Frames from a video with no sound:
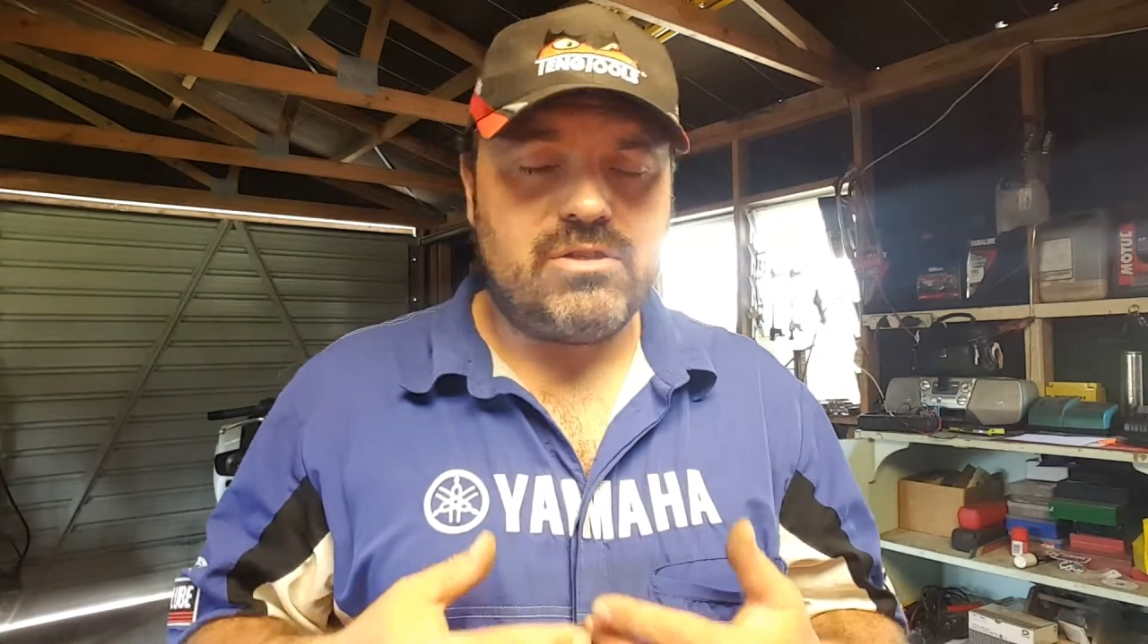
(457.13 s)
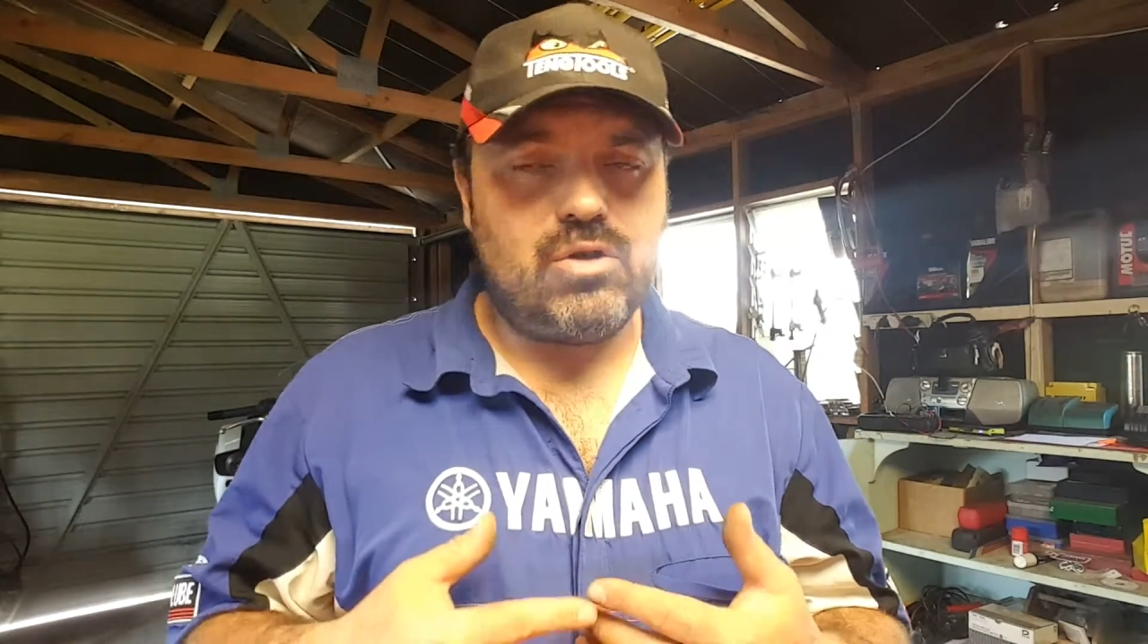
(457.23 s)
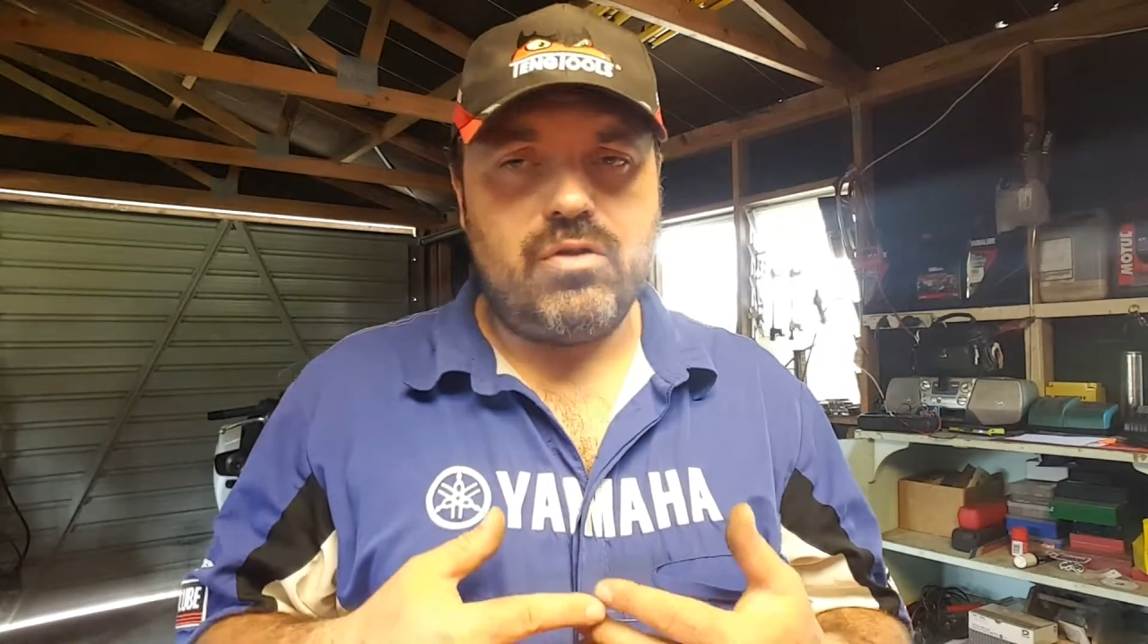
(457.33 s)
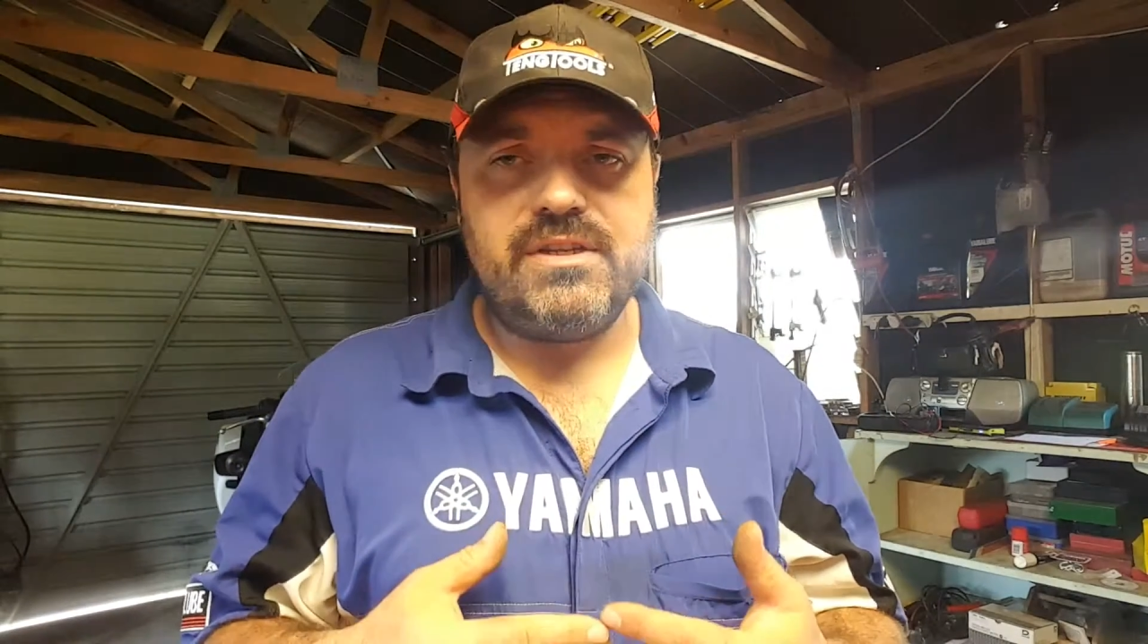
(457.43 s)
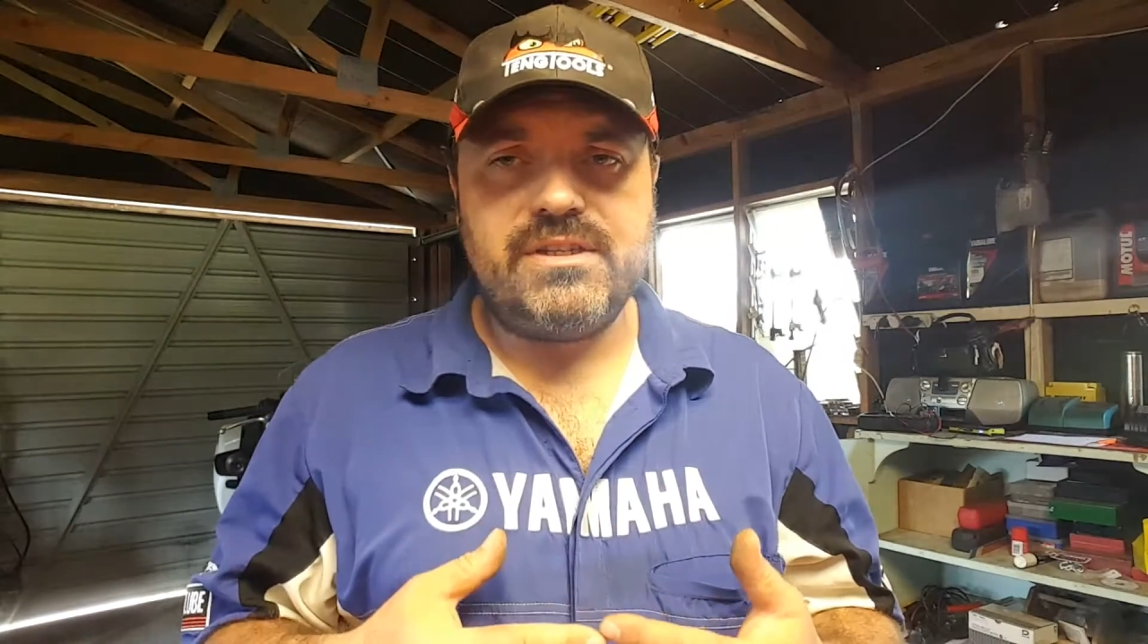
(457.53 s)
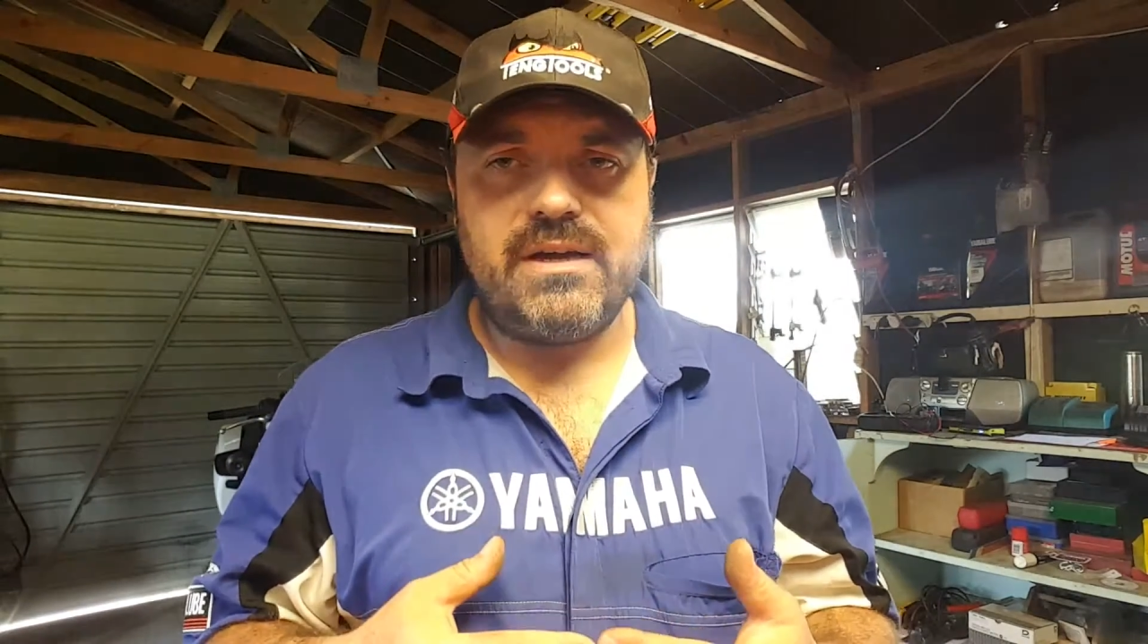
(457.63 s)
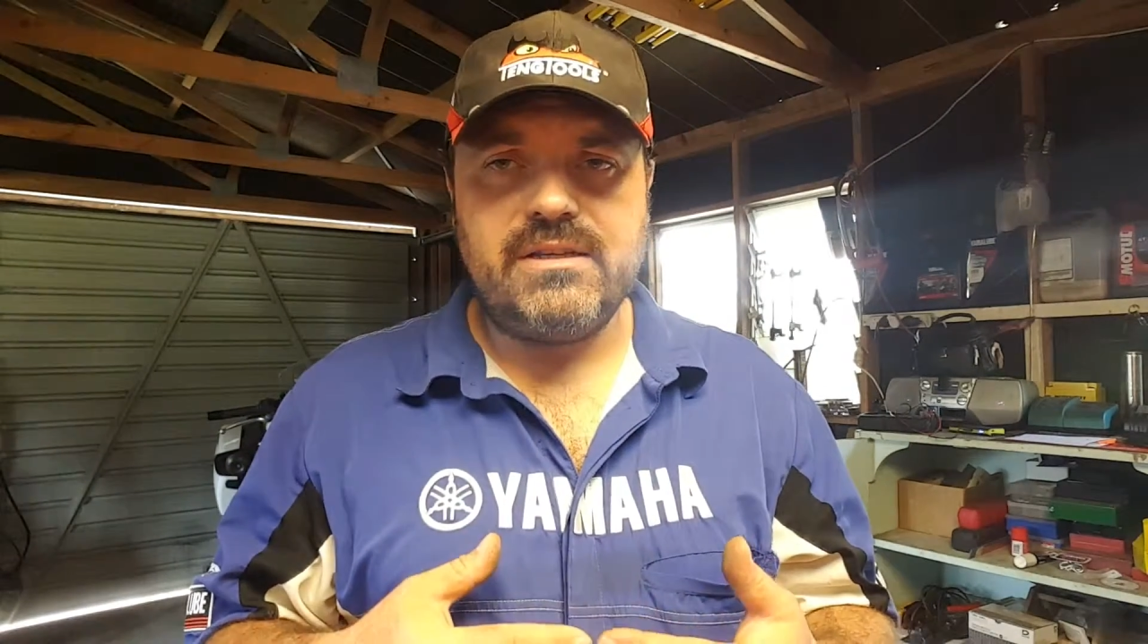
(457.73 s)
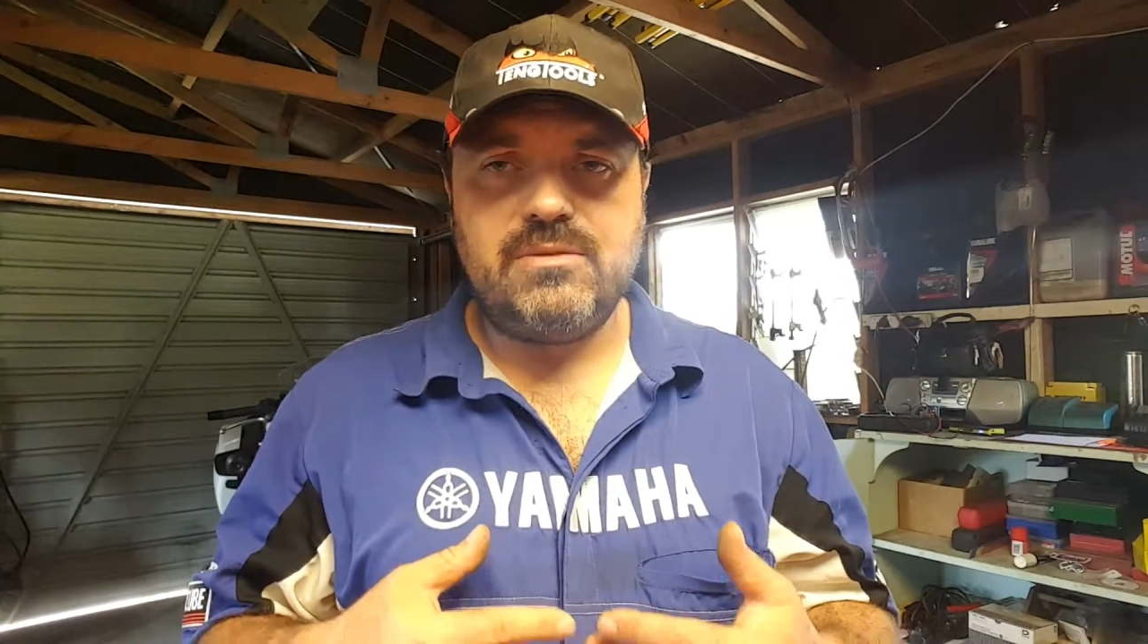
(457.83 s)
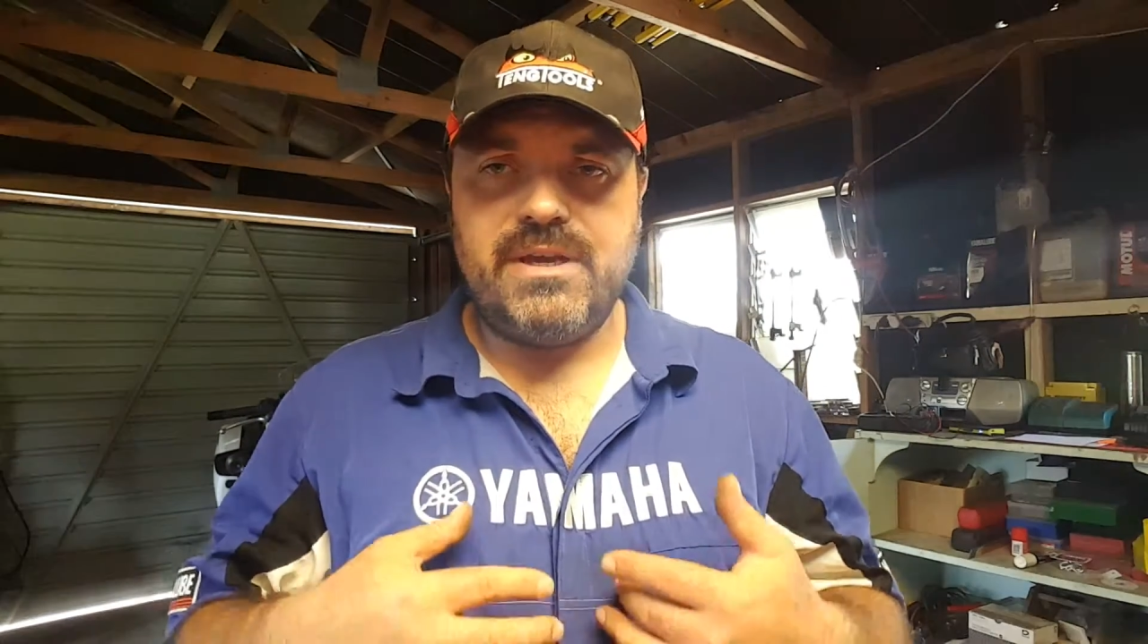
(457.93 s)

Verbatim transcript: That's all they're designed to